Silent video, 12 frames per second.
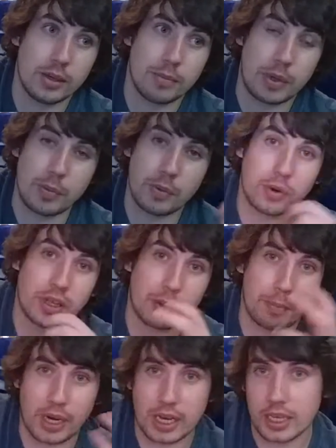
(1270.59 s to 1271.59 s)
people were
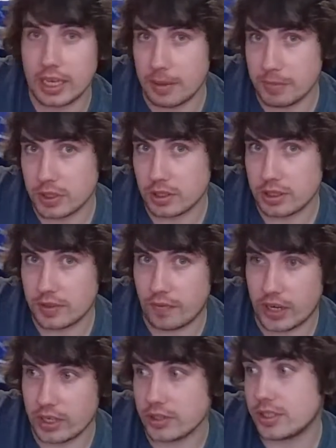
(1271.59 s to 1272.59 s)
like buying Amazon
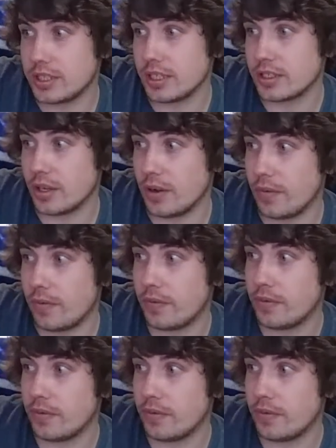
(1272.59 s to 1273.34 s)
Fire Sticks off